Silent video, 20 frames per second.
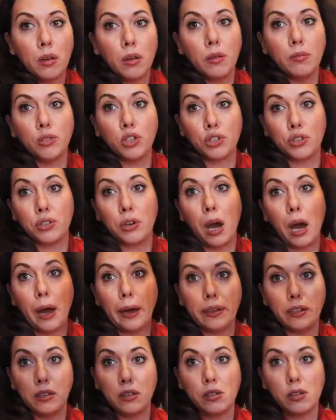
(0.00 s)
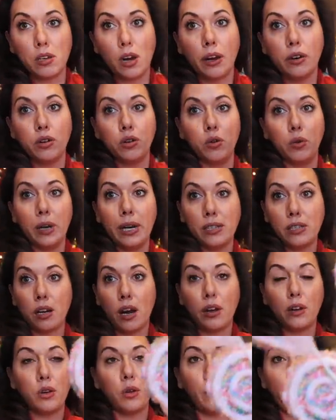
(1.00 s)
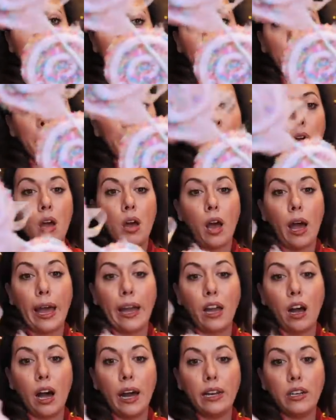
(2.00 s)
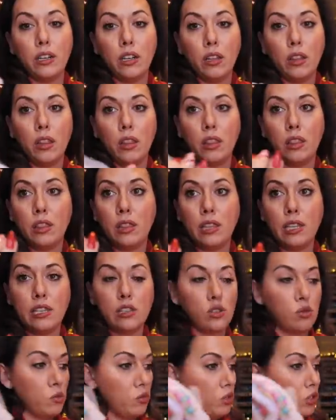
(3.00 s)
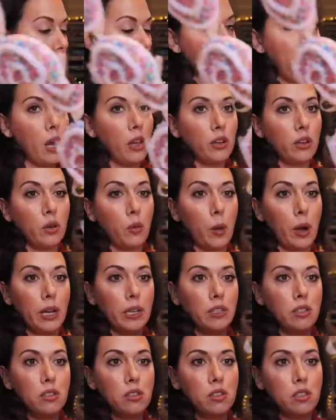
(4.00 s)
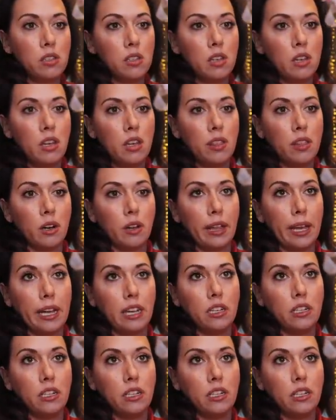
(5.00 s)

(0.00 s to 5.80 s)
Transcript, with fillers: I'm just not. It's not who it's not who I am. I got these smaller ones that are like a